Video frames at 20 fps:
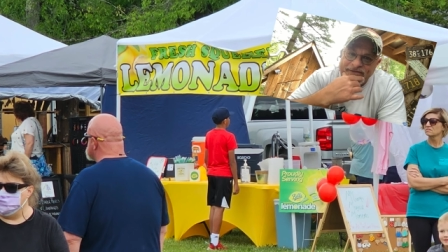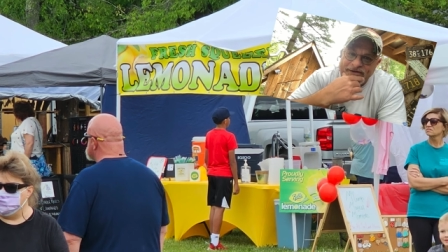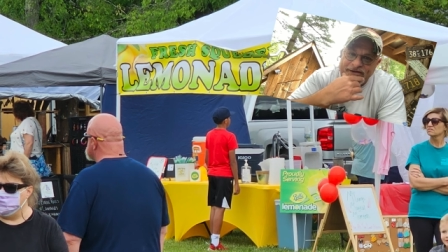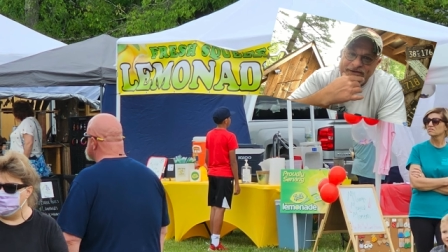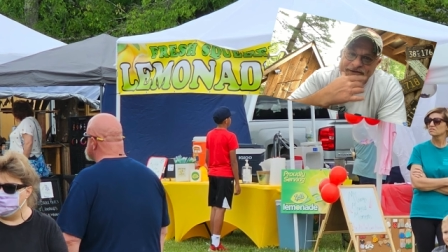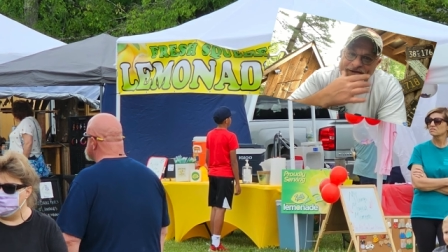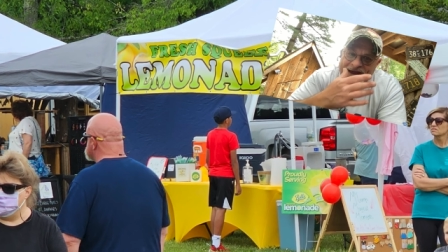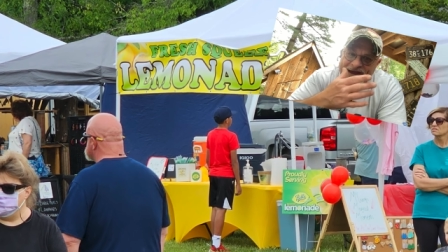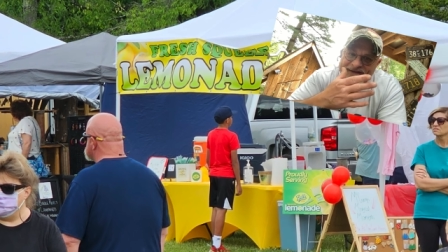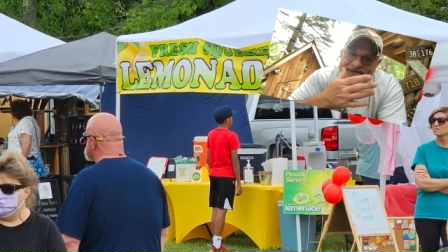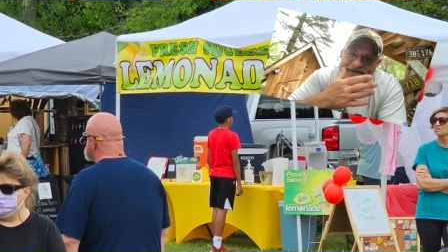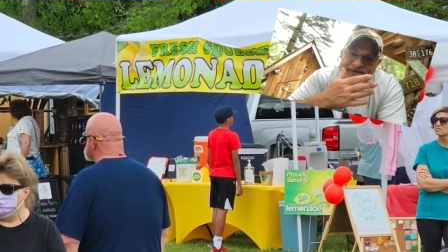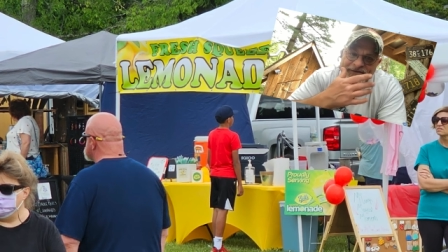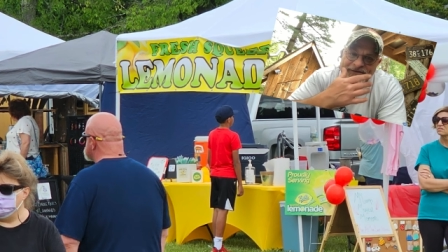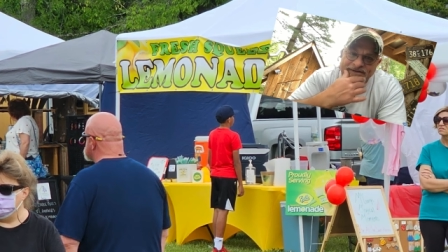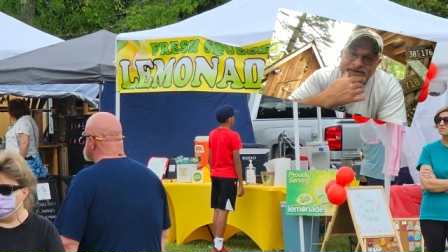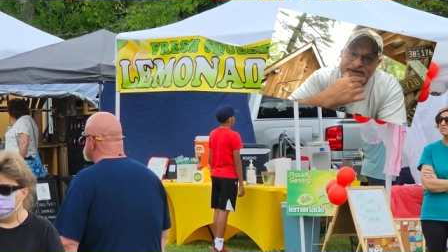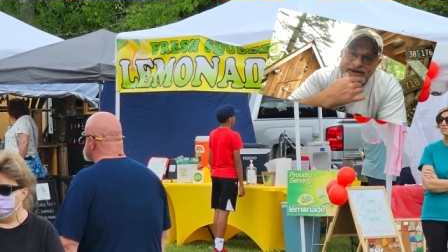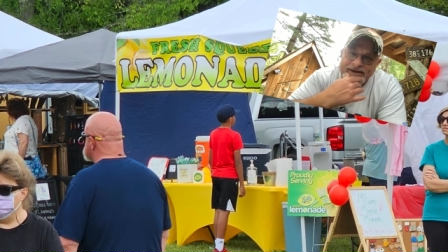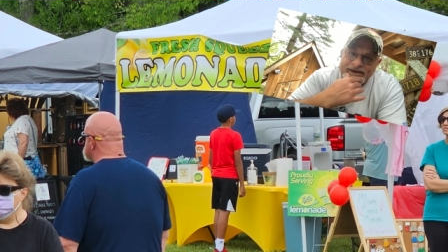vendor. Nice
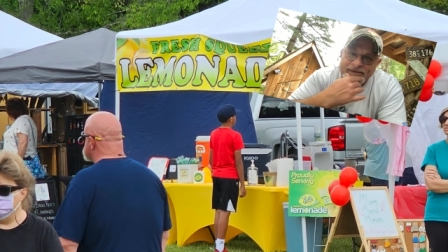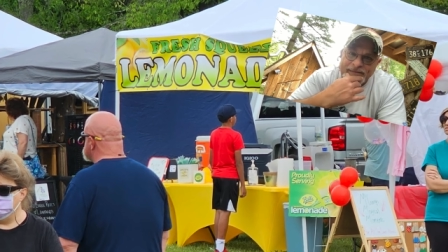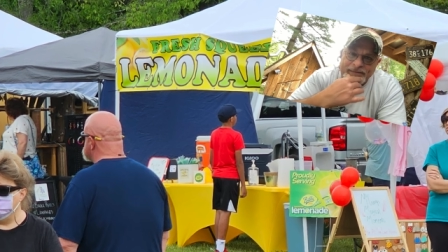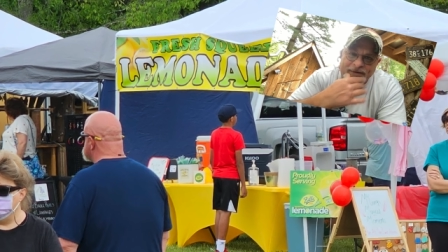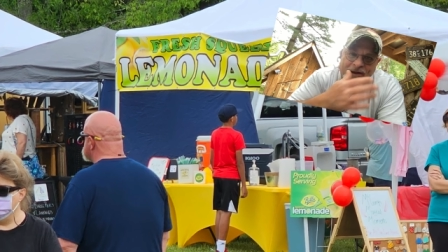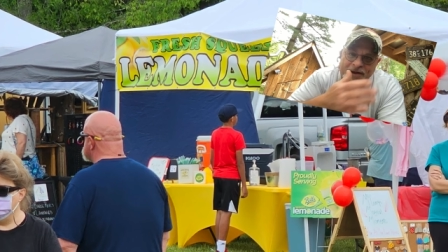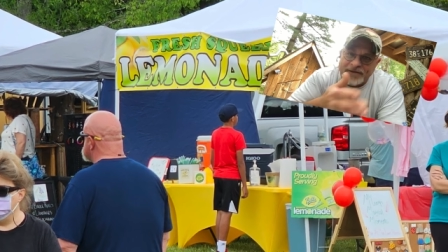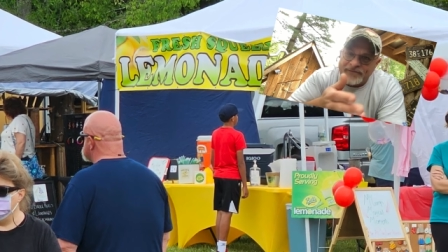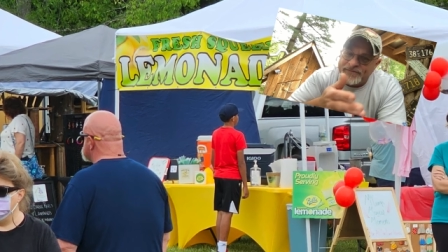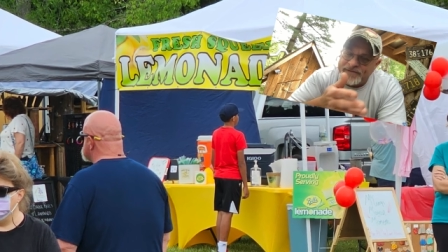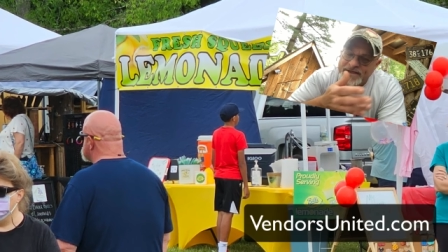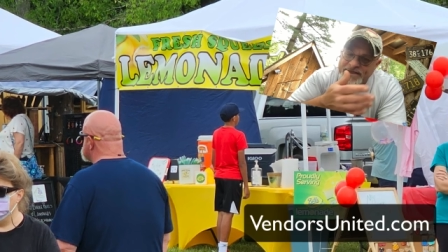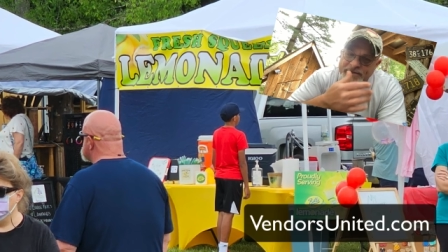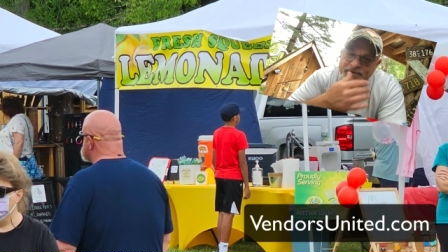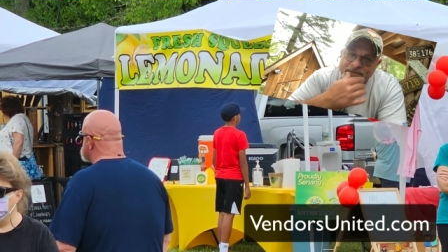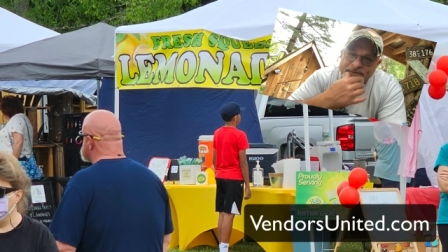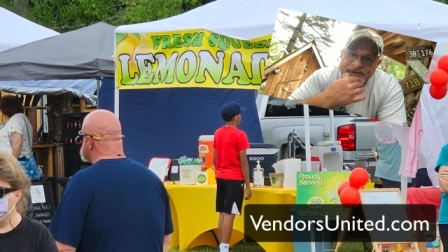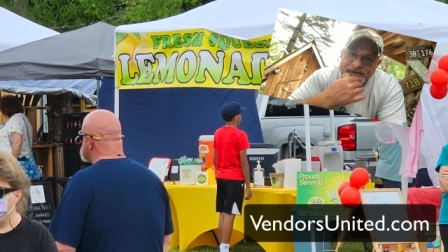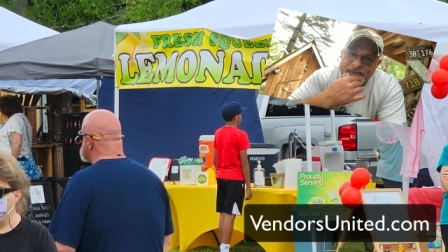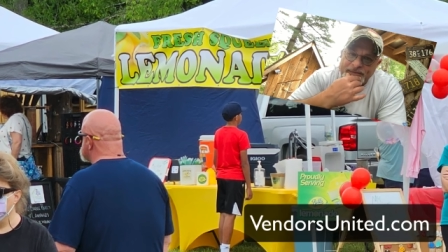little setup. Not a V
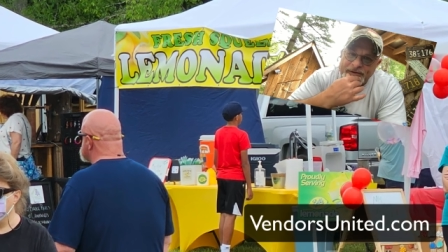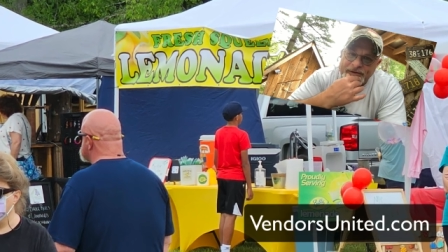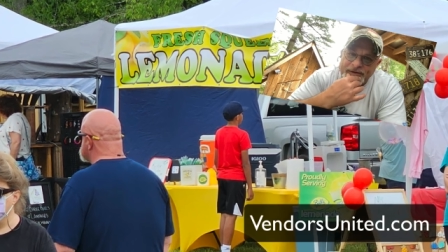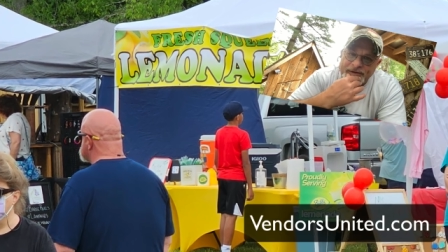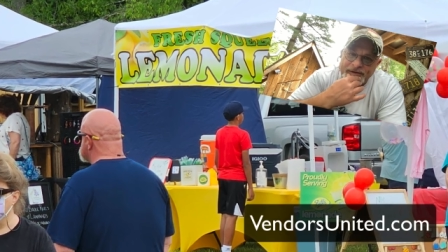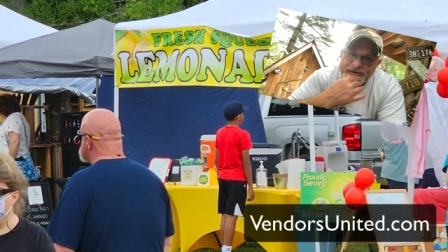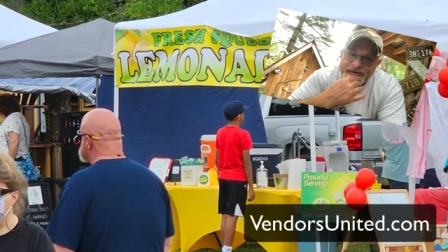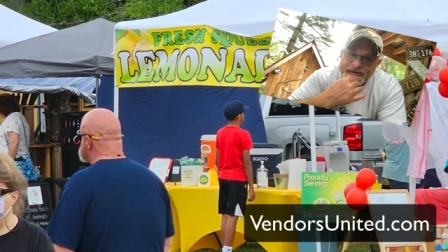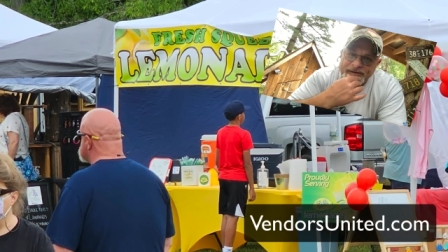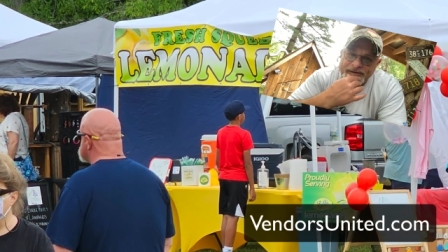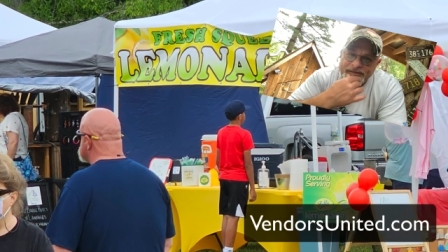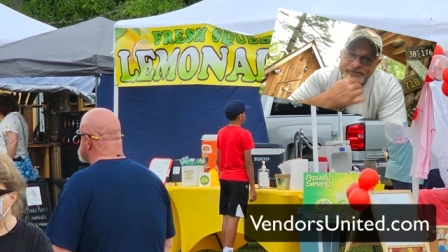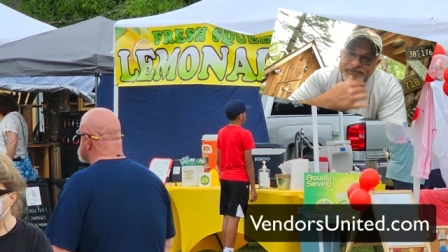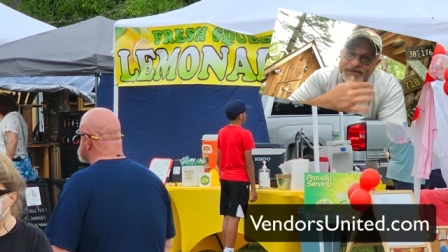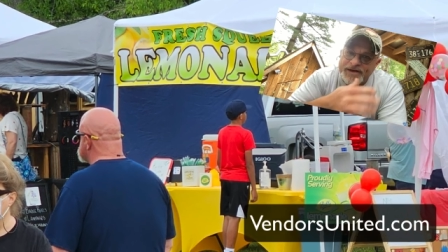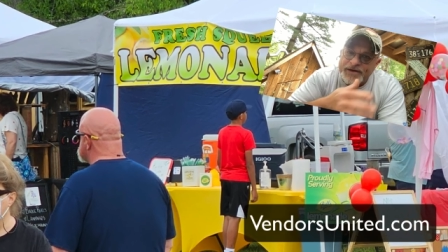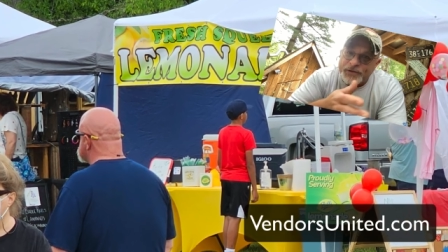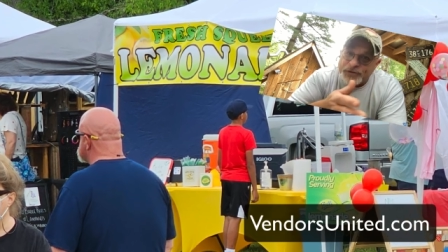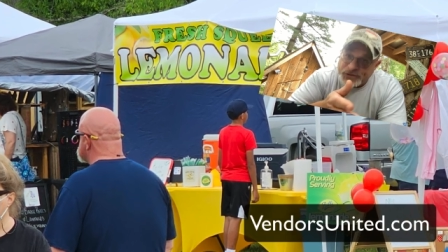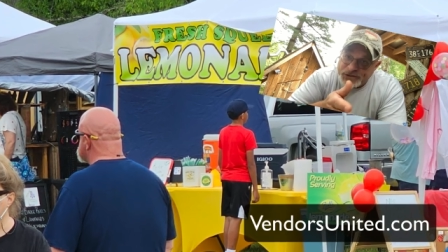U member.
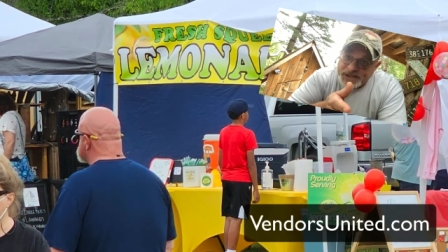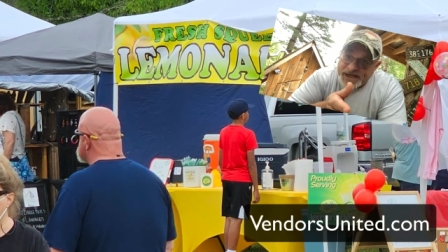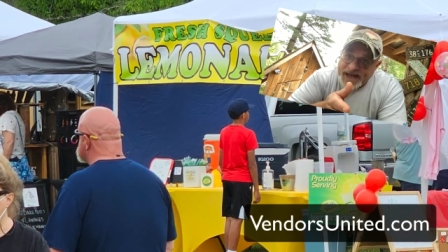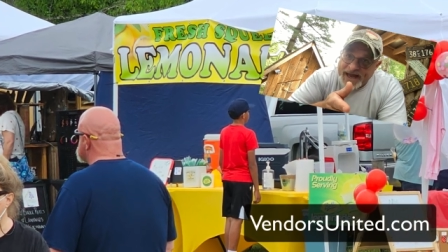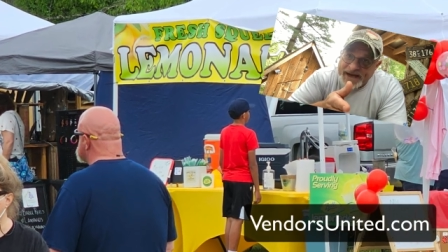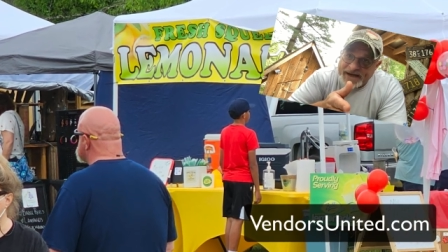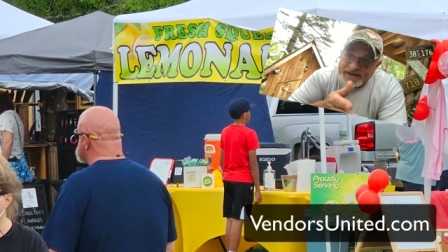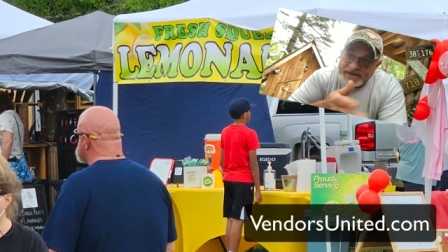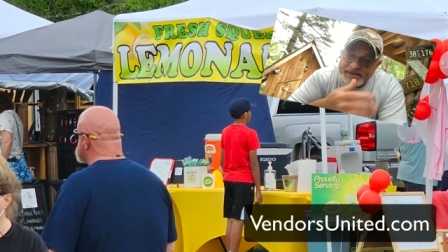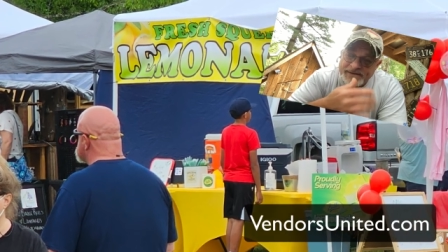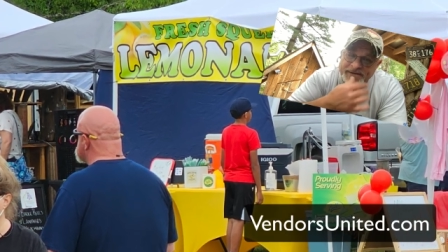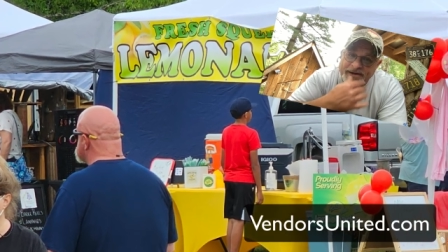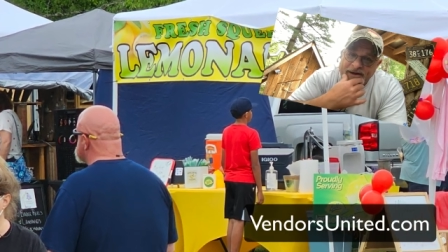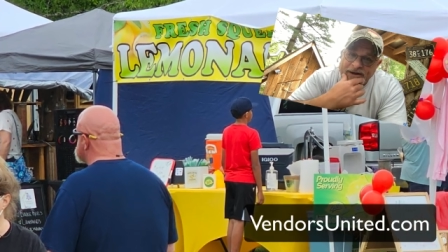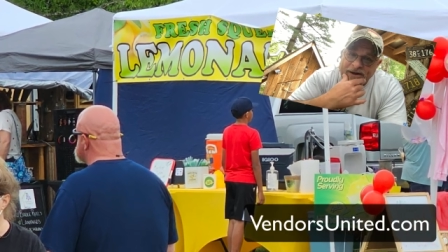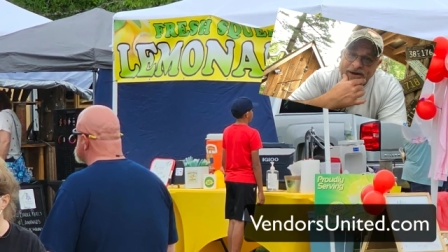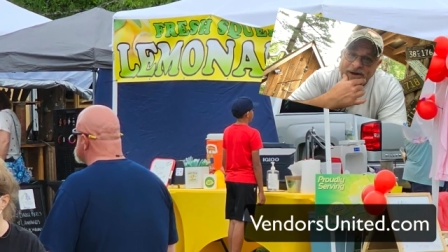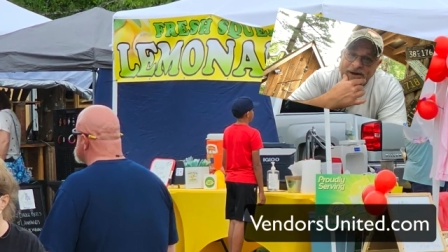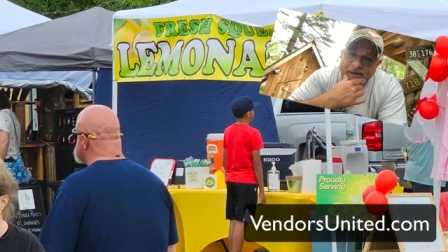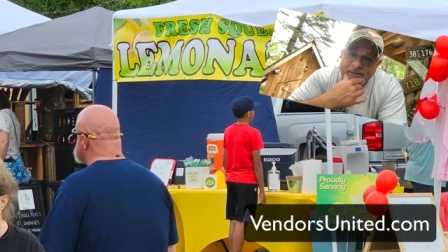Vendors United
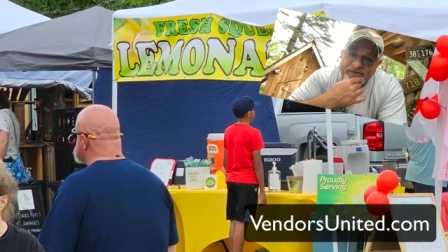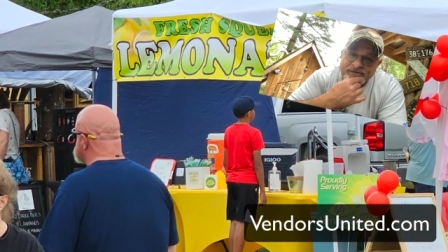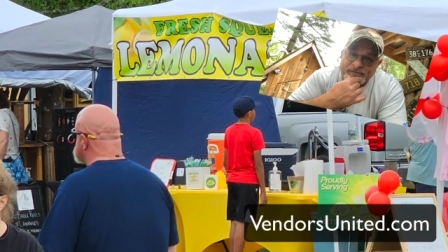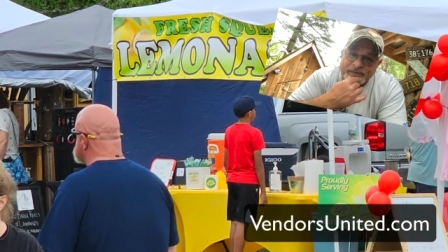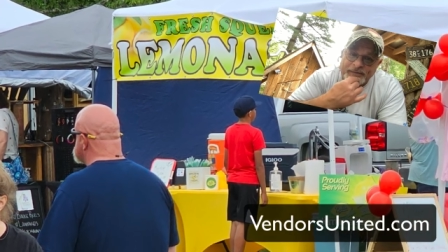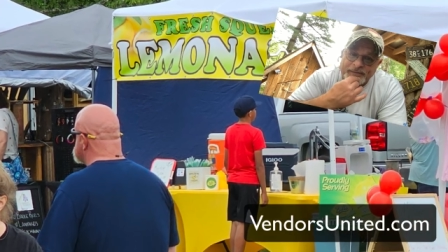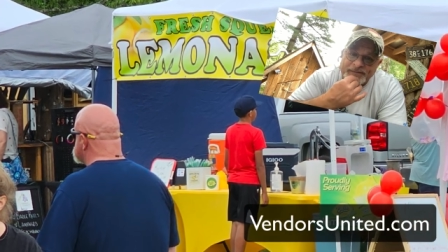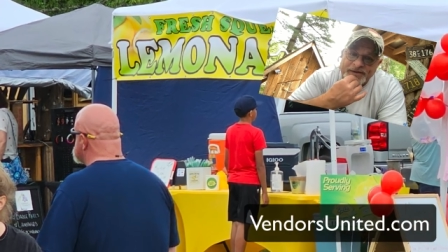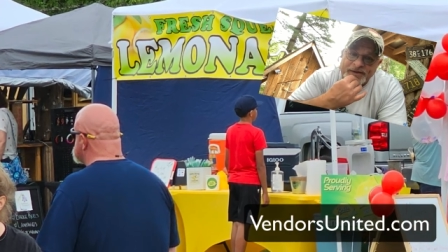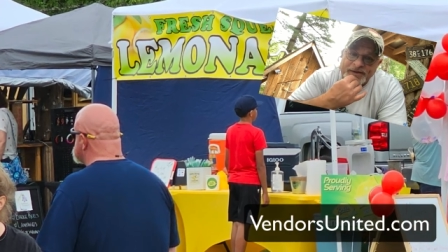dot com is what I'm